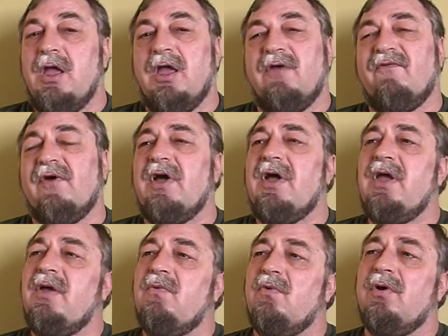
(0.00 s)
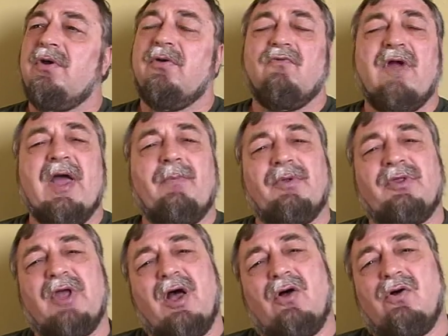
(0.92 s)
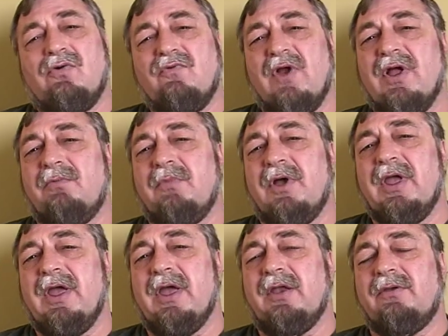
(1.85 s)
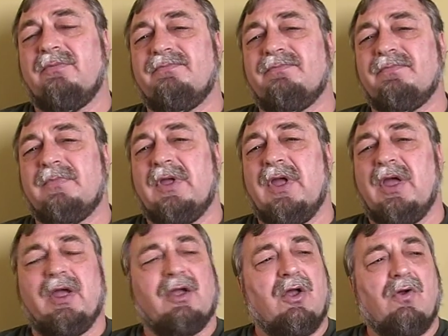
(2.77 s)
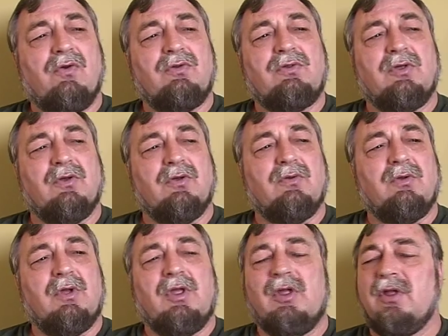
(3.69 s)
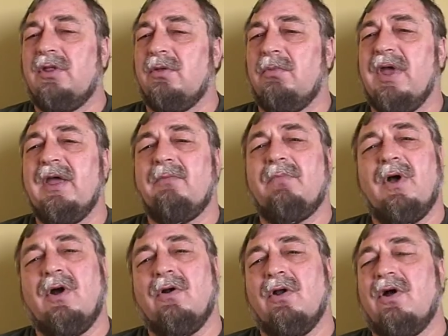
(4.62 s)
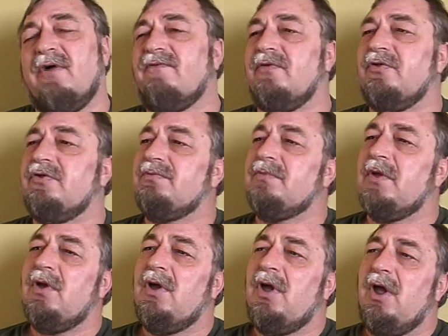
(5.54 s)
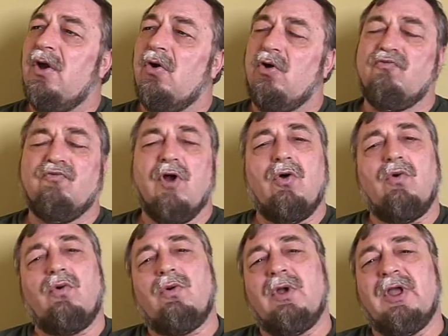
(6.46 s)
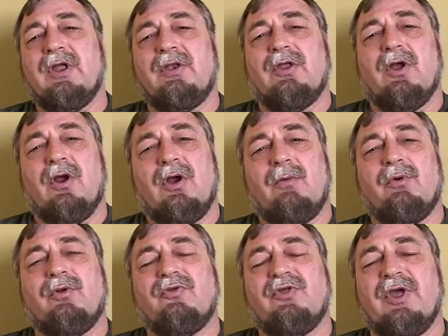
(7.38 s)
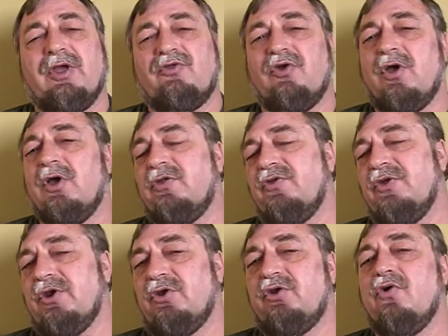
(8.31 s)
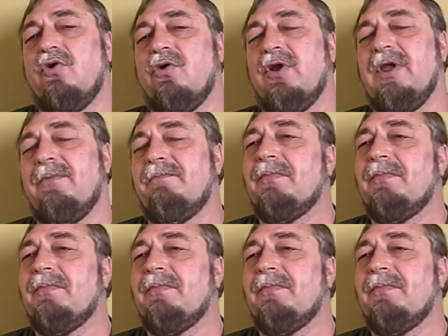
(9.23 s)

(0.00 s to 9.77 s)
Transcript: If I were to wrap a towel around my head and go to the manpower office or row in the harbour in St. John's in a dory,